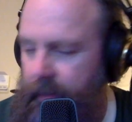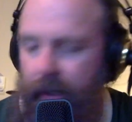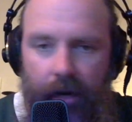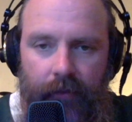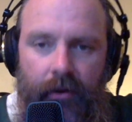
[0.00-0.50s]

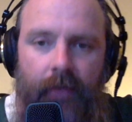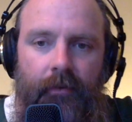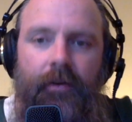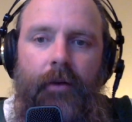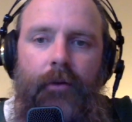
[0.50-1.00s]
And I never
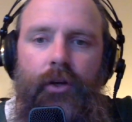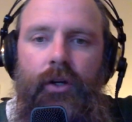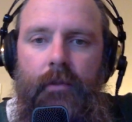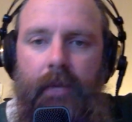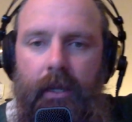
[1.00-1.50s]
ever felt
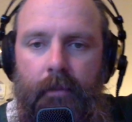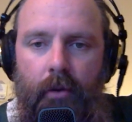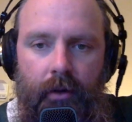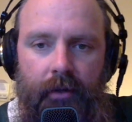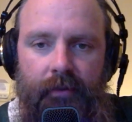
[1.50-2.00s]
good being a
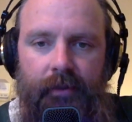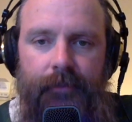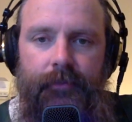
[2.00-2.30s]
part of it,